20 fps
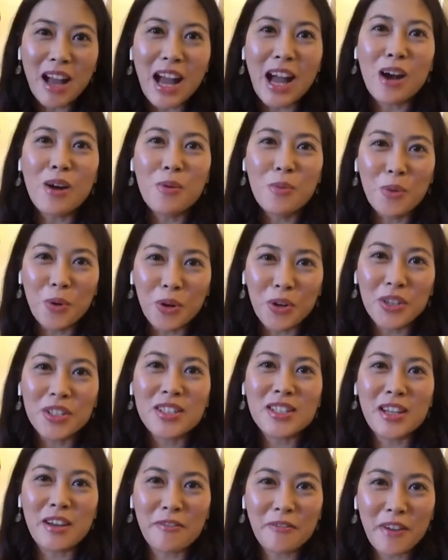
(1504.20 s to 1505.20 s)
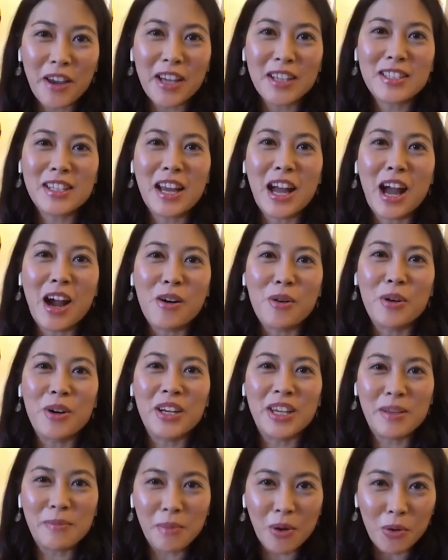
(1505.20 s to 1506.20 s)
how words affect our
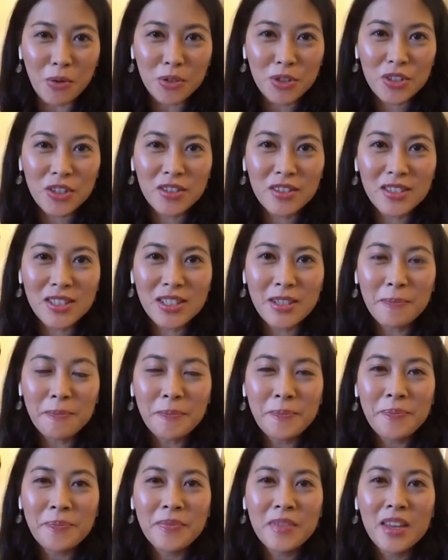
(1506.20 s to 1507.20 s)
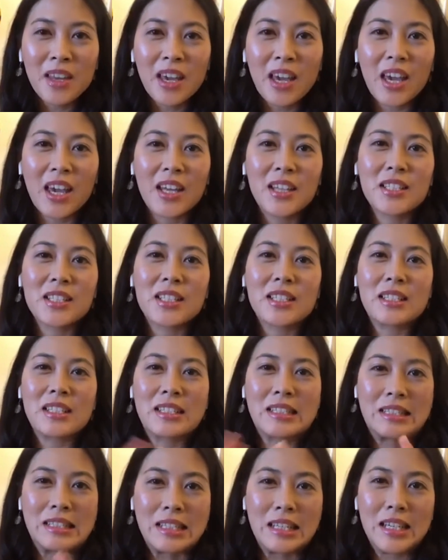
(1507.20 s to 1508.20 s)
emotions. And
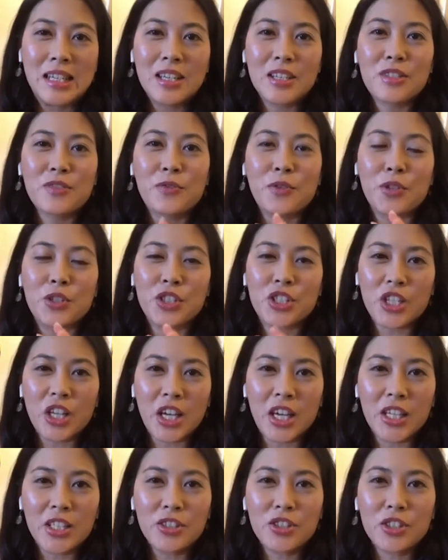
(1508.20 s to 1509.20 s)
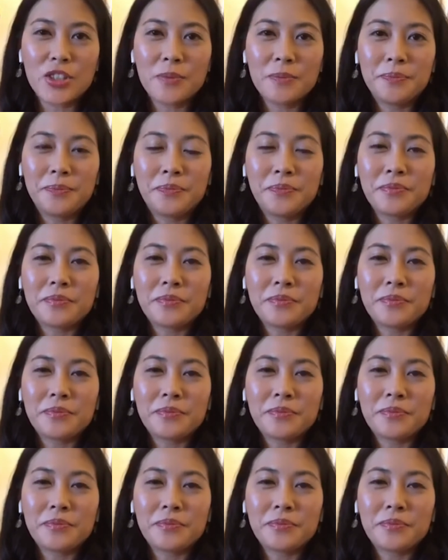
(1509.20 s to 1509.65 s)
C is for change.